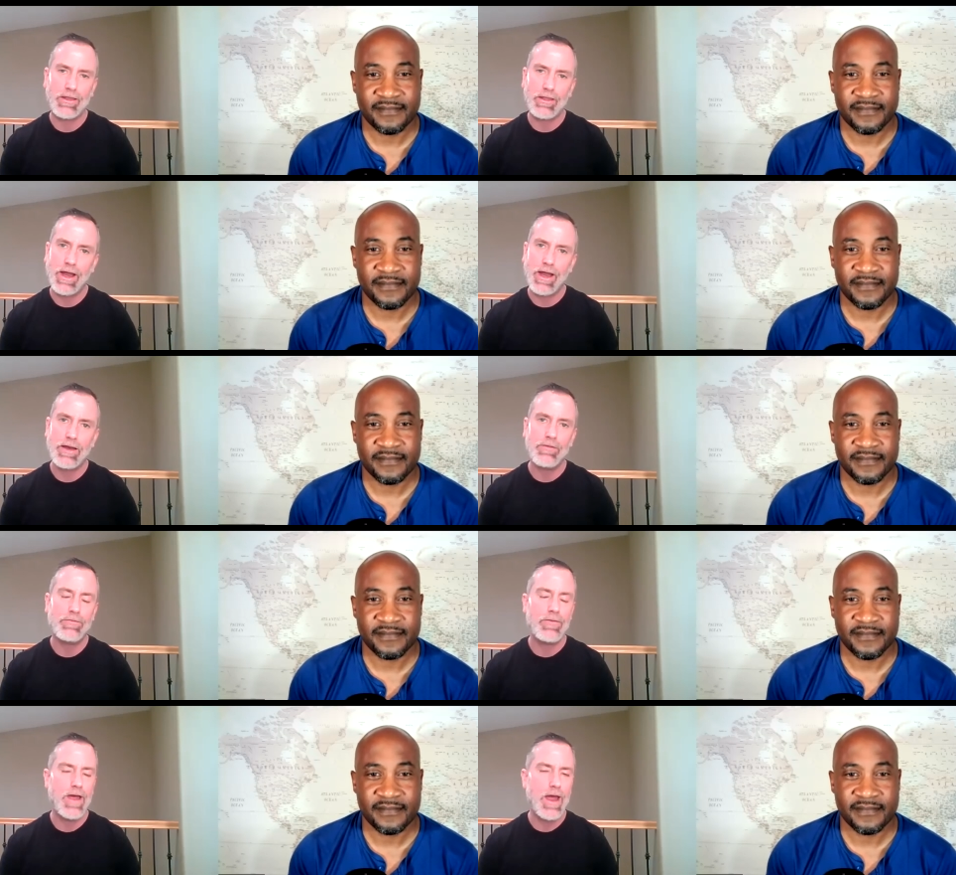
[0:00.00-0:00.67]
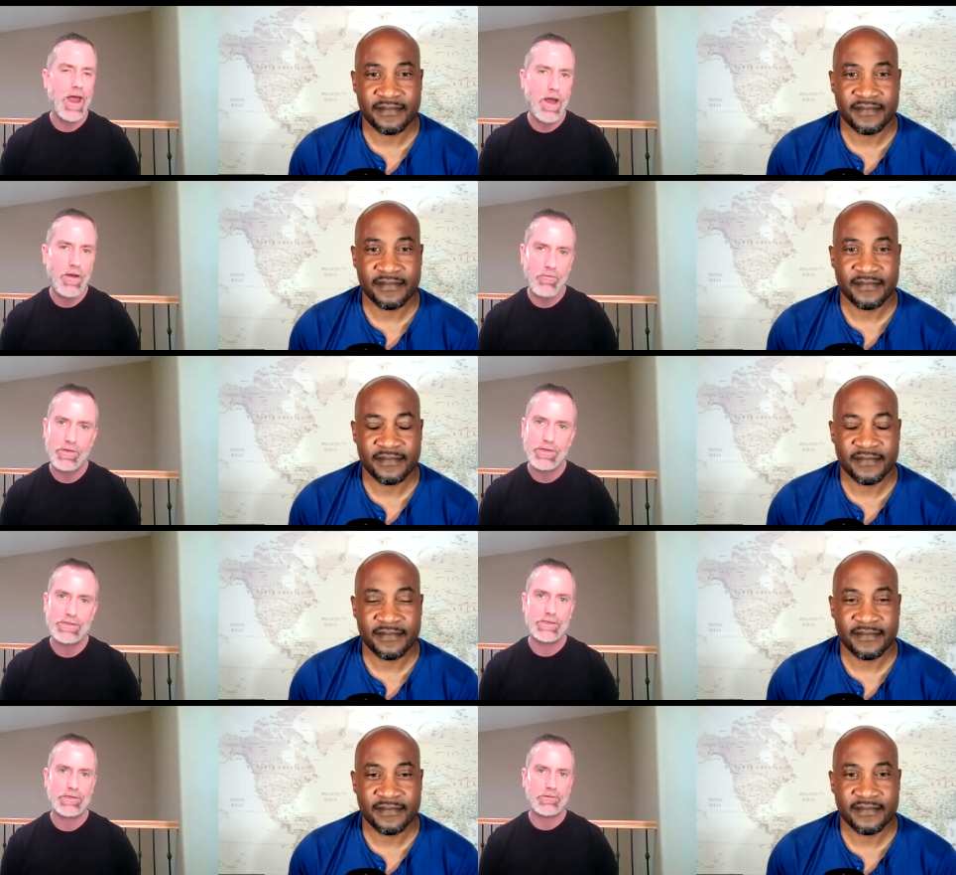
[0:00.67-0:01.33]
Speaker 1: life every
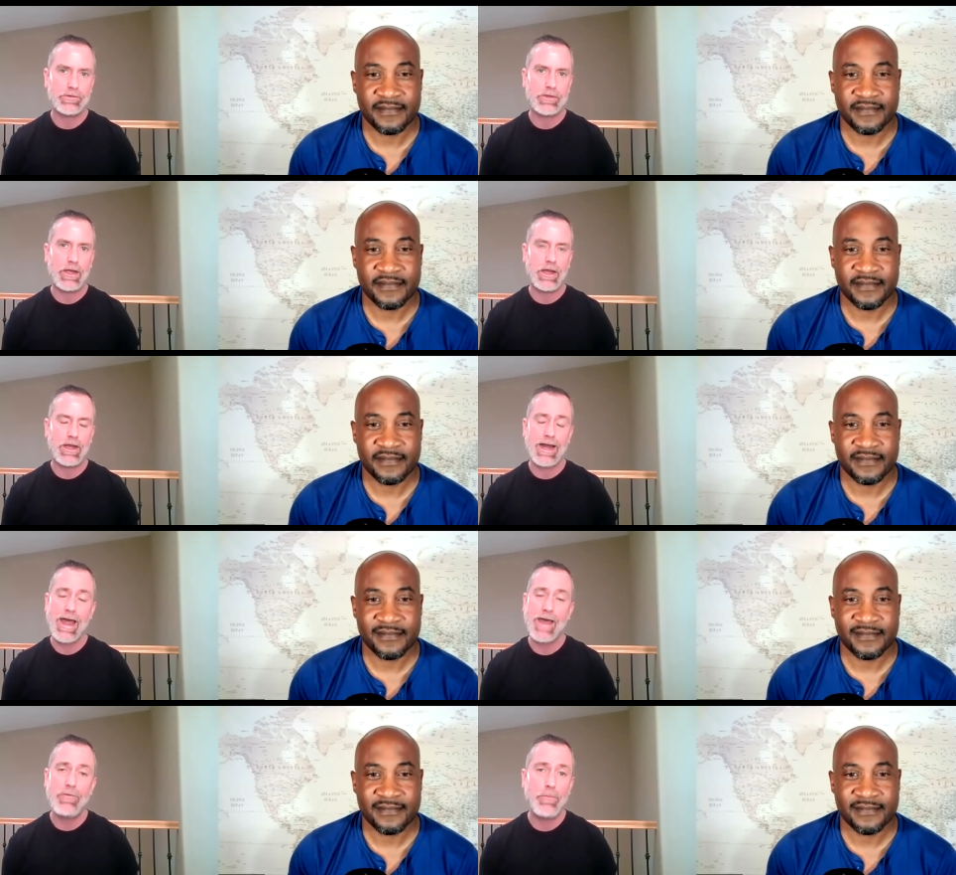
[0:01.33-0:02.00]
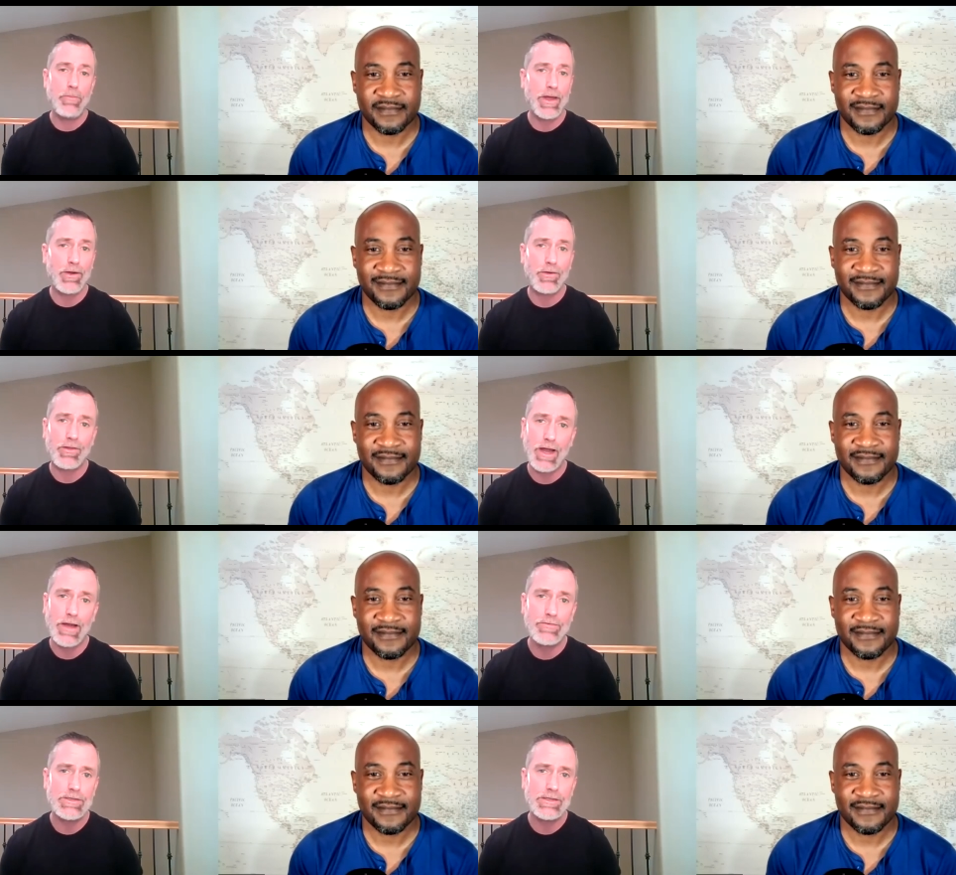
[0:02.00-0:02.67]
single day. And I have a better
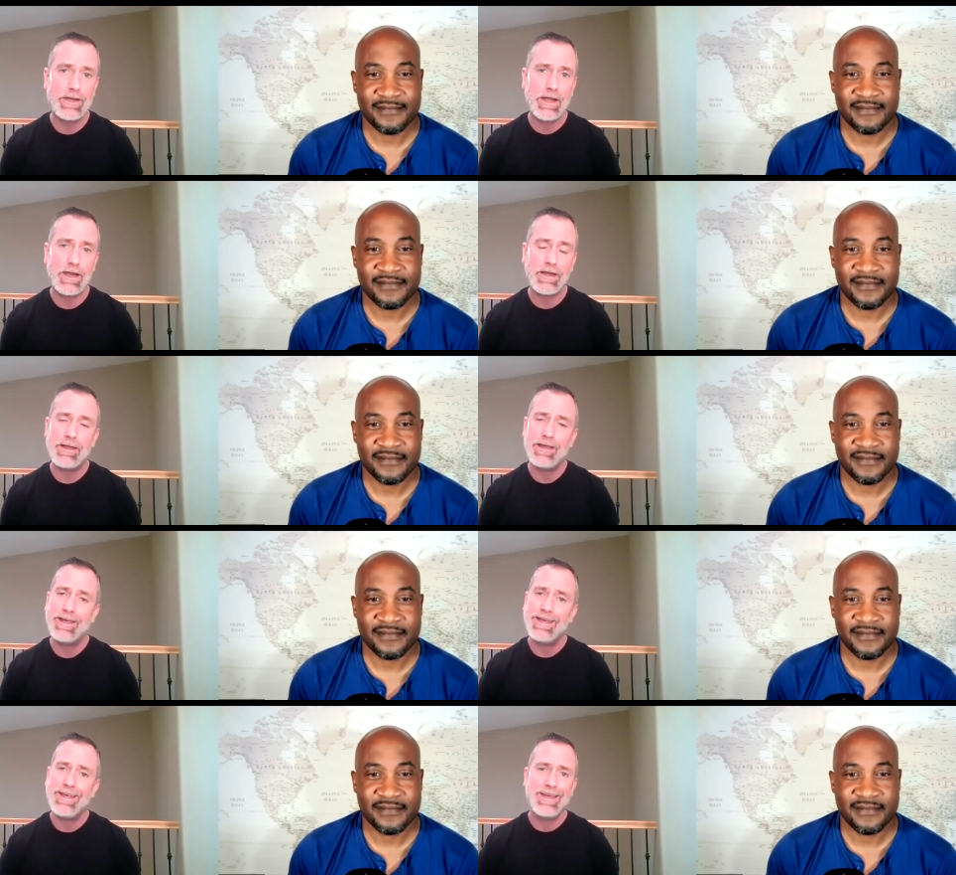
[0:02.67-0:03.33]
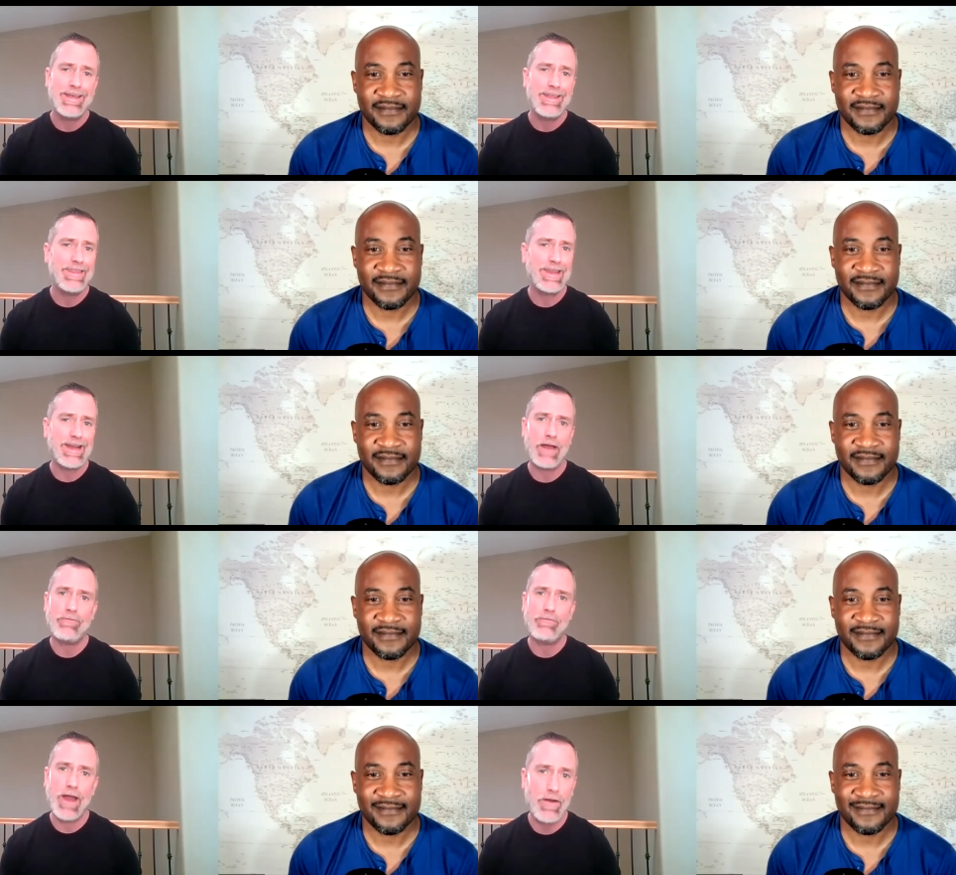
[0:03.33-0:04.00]
life today than I've
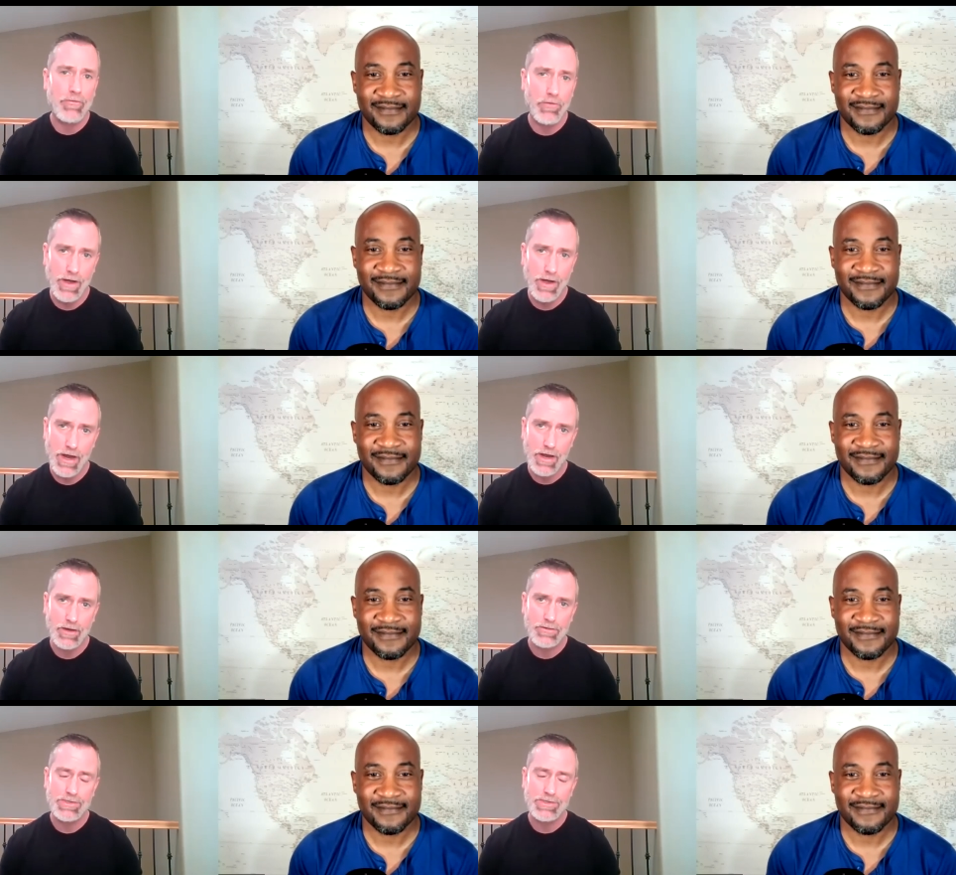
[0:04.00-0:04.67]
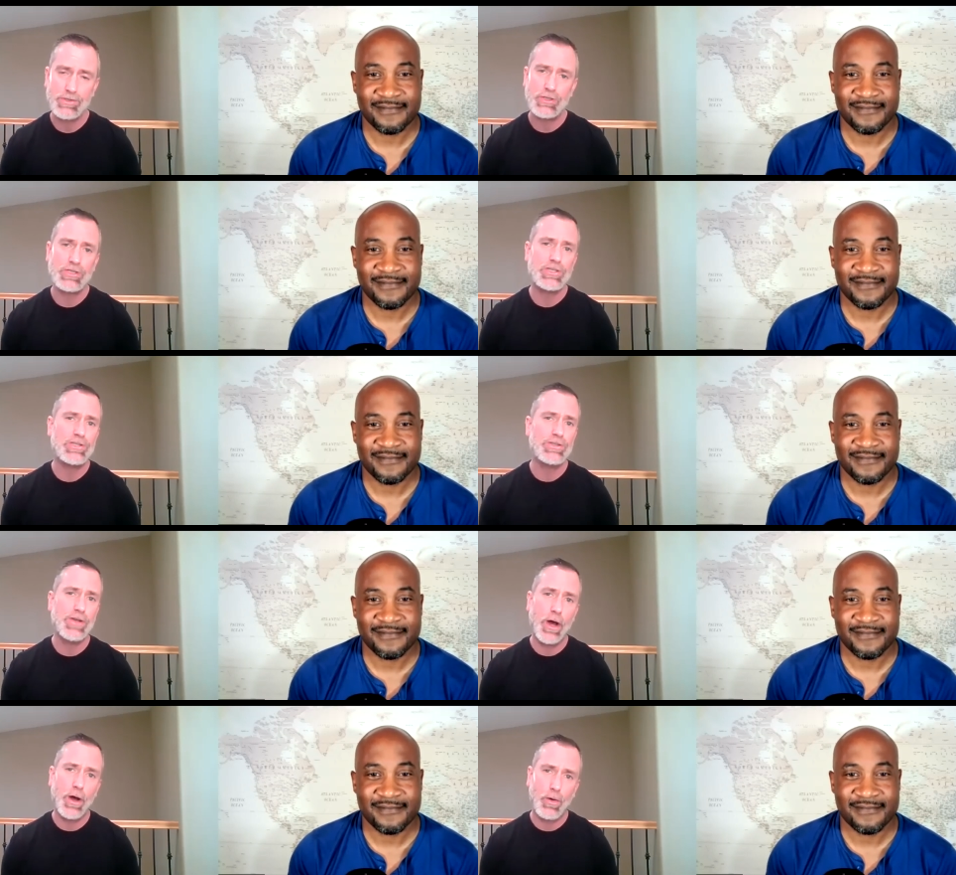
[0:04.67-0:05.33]
ever had. So just
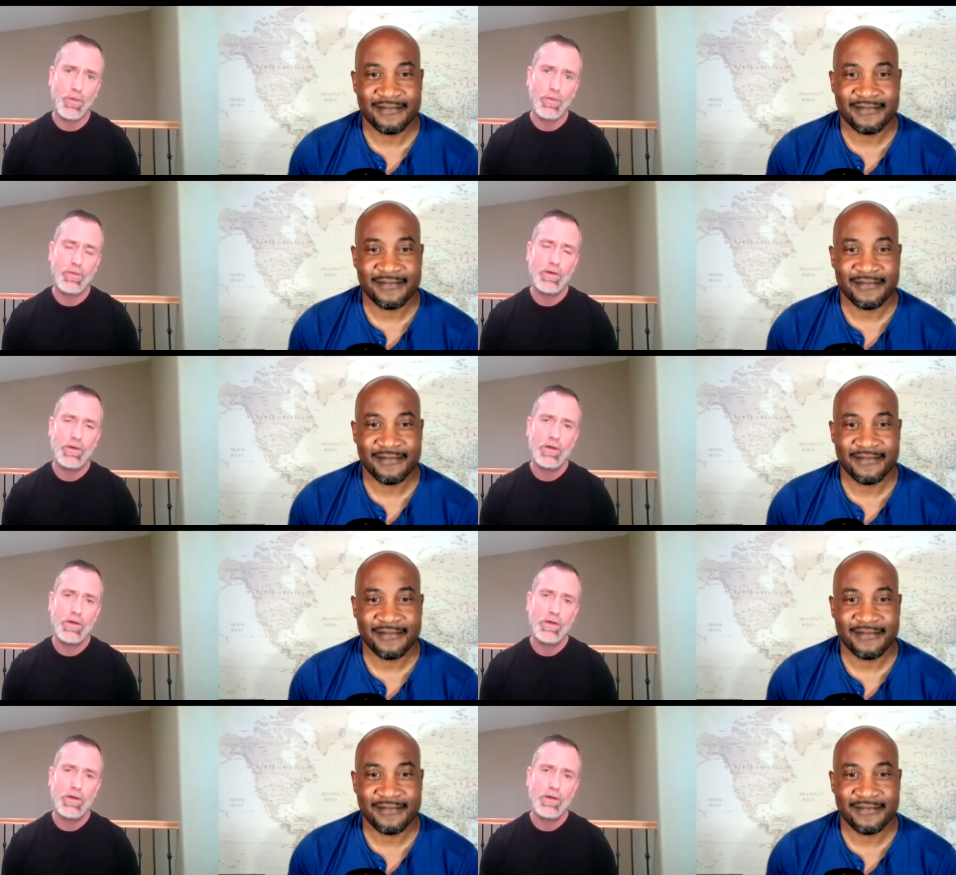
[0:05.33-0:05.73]
know